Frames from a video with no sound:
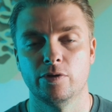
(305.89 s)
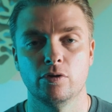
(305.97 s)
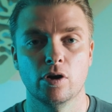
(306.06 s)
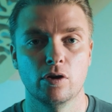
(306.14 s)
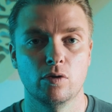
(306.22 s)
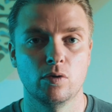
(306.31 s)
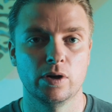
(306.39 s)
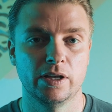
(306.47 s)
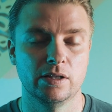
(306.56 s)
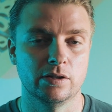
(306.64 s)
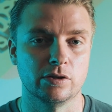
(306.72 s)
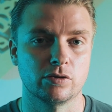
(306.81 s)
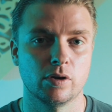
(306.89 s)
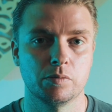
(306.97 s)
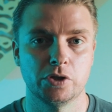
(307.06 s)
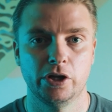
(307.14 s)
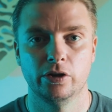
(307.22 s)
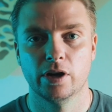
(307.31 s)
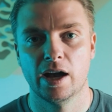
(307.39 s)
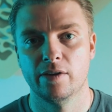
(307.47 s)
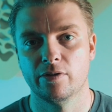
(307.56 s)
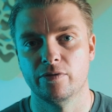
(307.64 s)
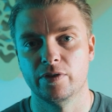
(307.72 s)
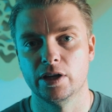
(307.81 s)
if you go in the description here, I
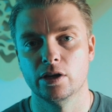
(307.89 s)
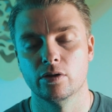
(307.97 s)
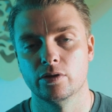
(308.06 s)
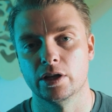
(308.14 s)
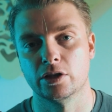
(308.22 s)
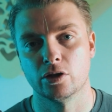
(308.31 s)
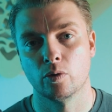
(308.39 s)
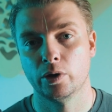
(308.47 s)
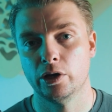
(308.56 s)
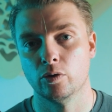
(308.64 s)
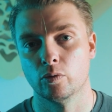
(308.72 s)
have a video that Tony